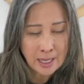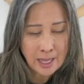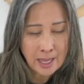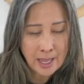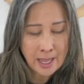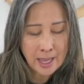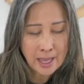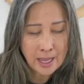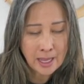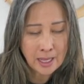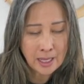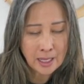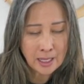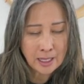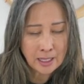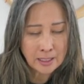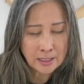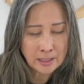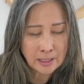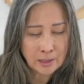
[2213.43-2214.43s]

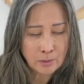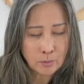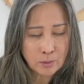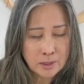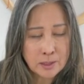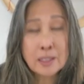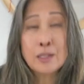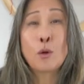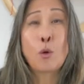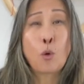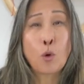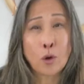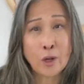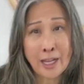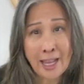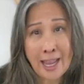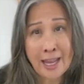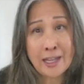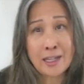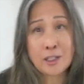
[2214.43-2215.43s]
and it was an
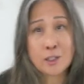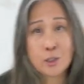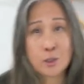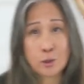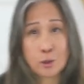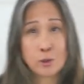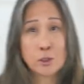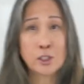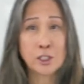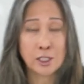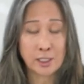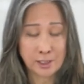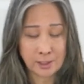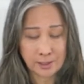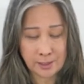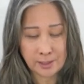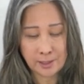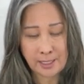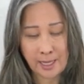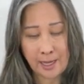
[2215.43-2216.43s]
organic search
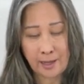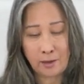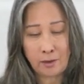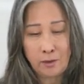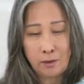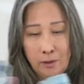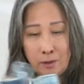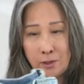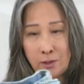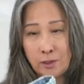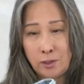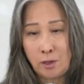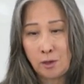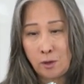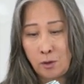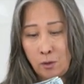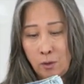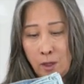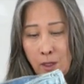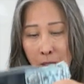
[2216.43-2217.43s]
sale. So